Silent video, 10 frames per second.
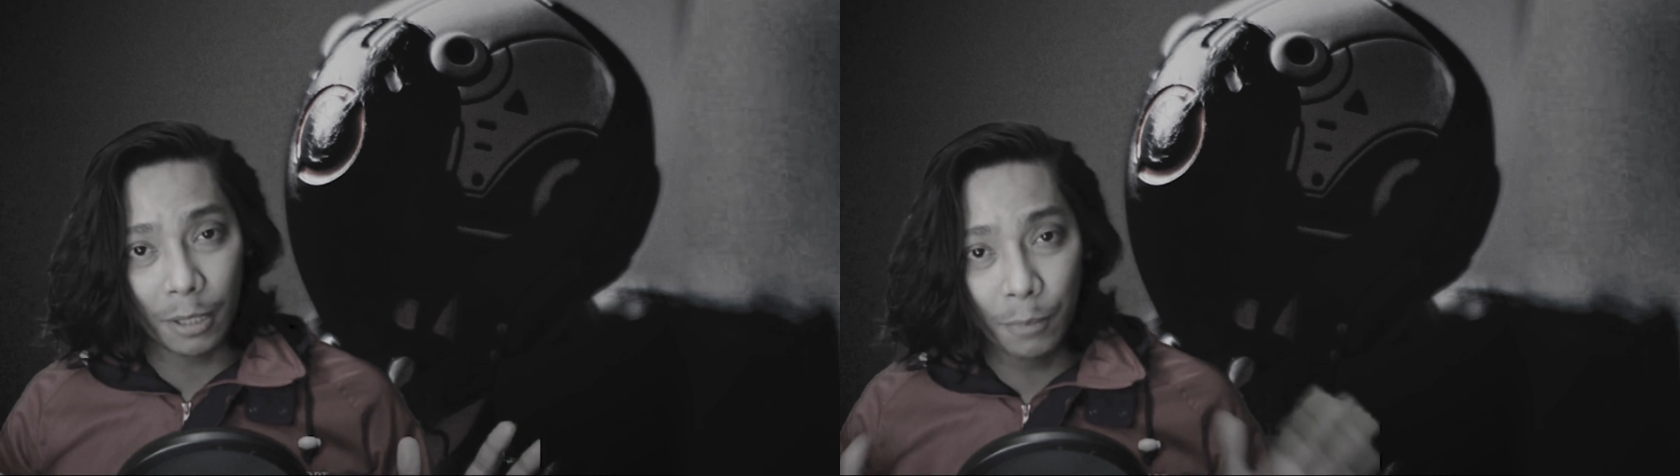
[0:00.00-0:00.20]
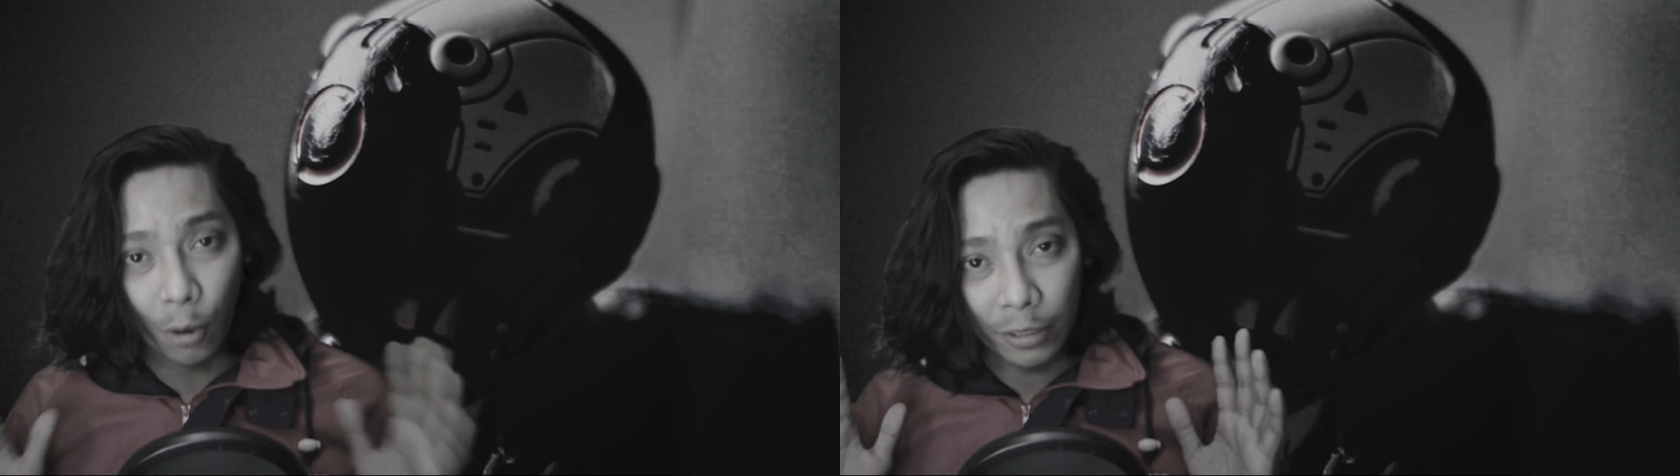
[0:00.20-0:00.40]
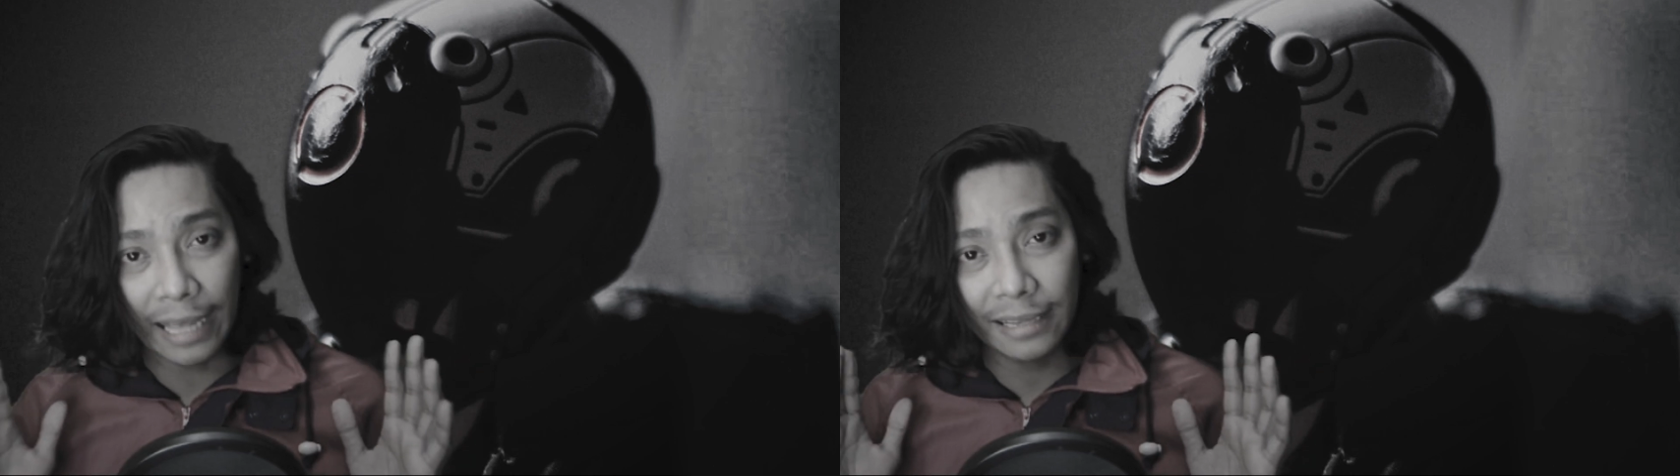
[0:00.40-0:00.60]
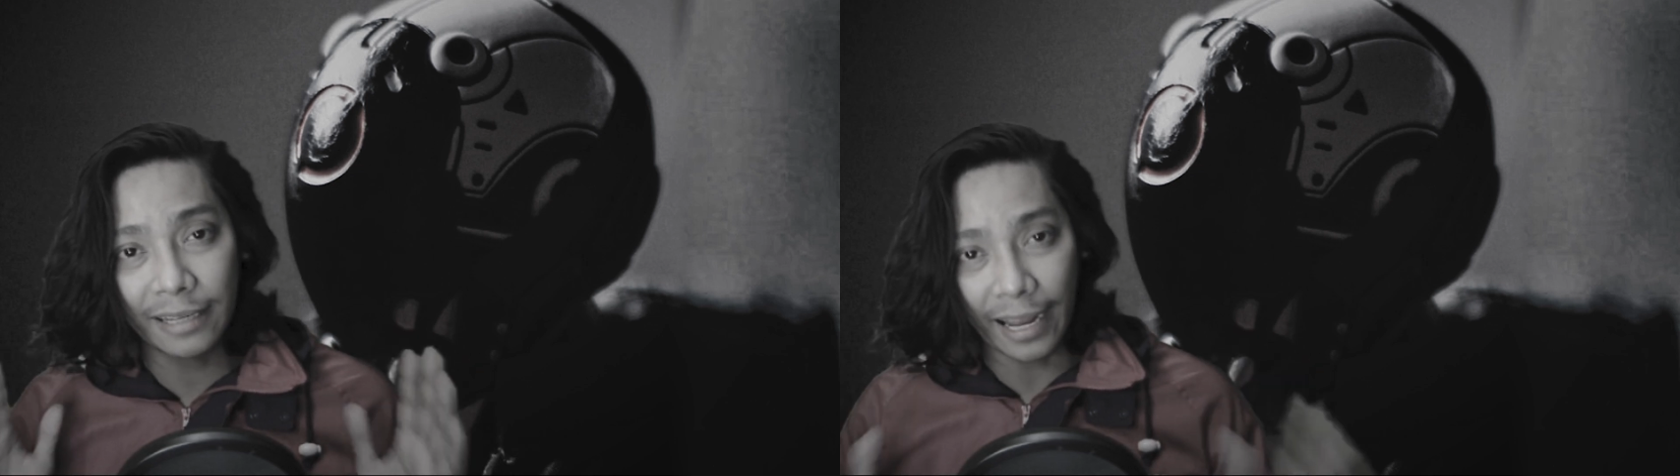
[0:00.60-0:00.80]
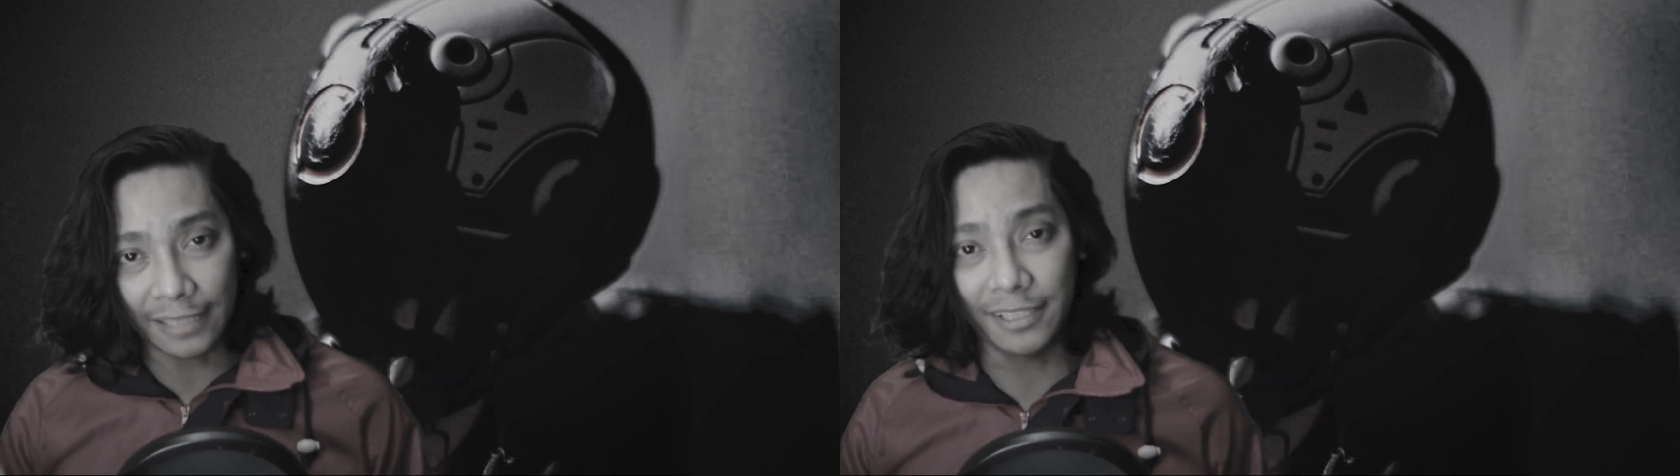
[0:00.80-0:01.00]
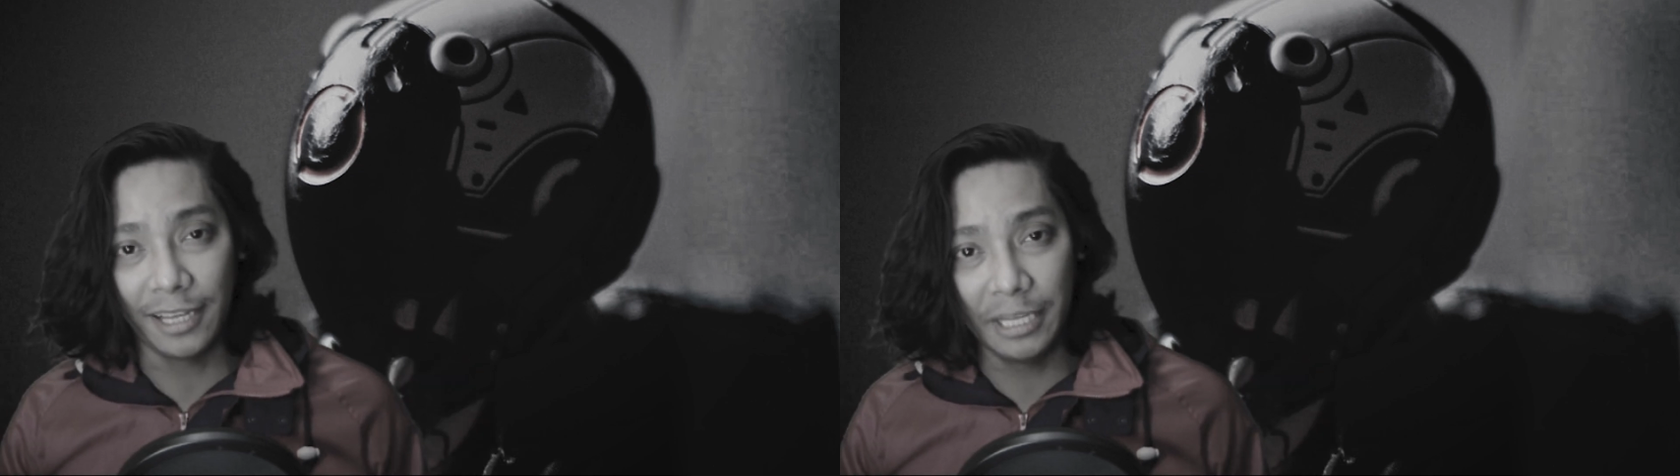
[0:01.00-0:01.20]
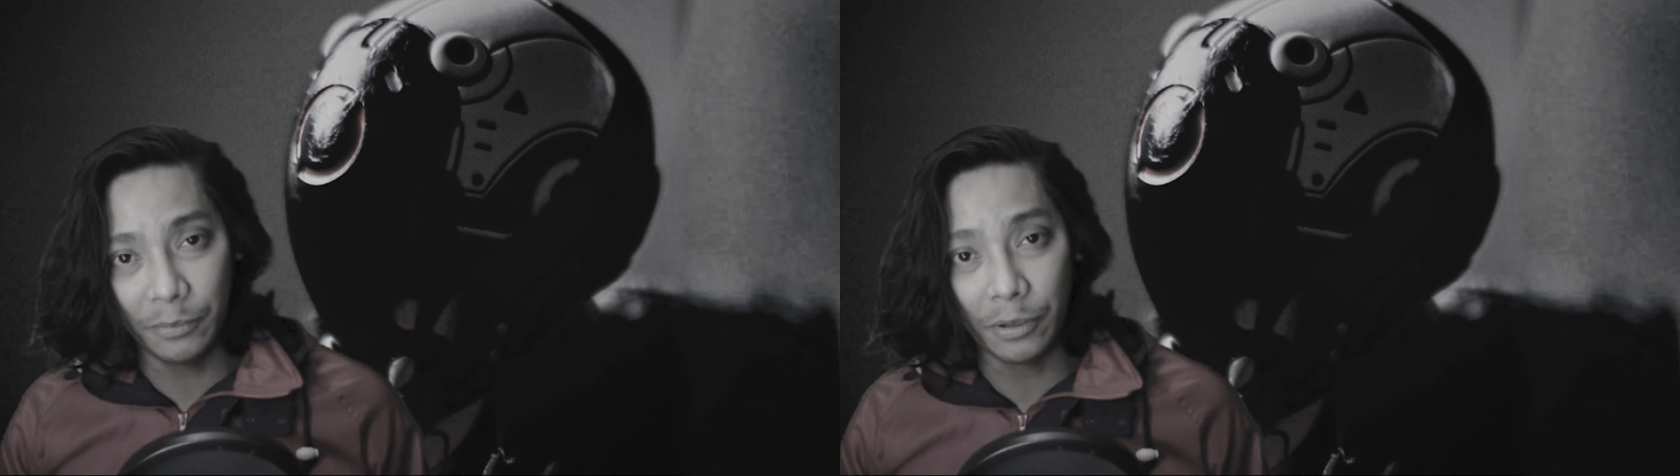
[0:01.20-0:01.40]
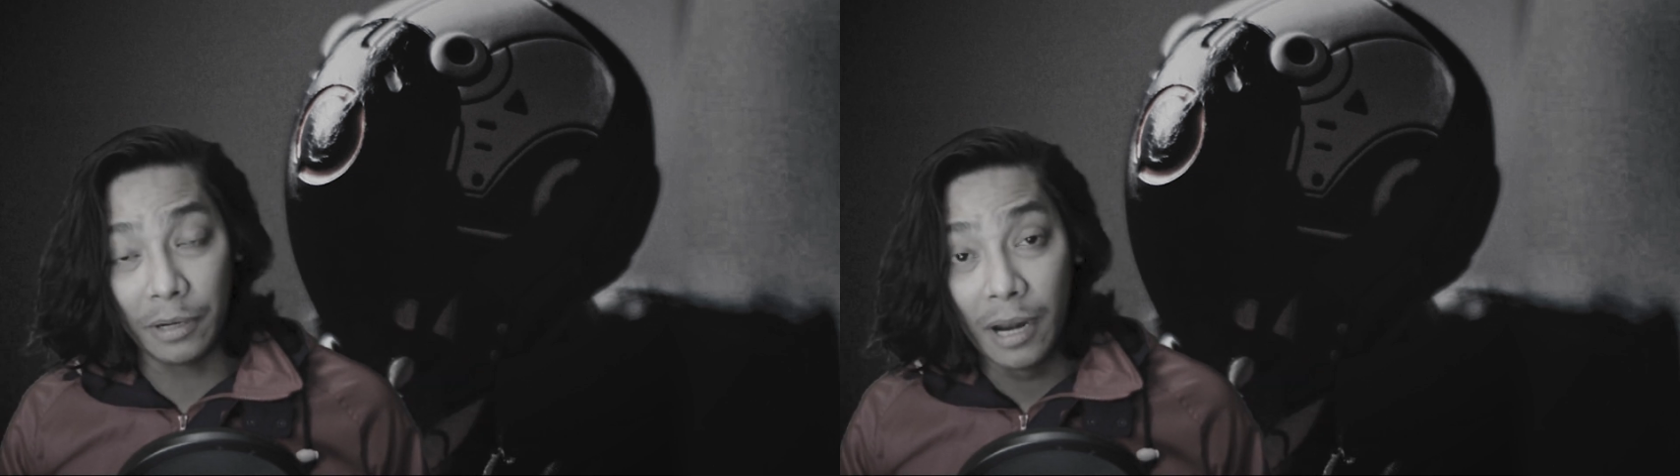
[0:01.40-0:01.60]
Bonehead Rex
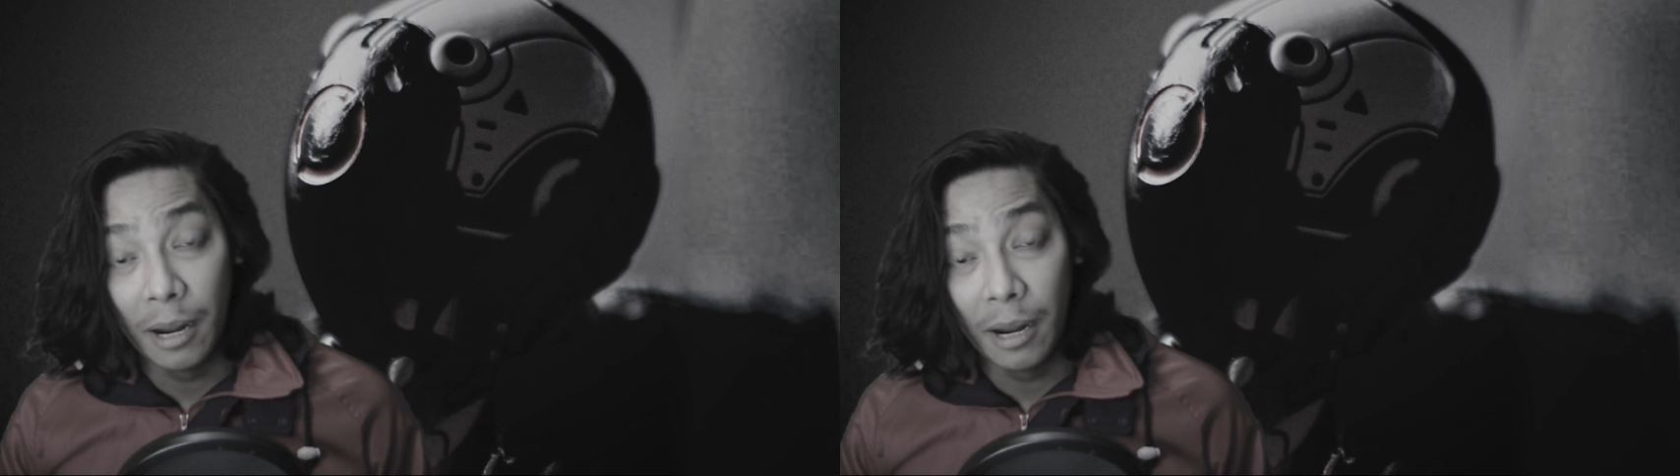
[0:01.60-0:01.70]
anymore,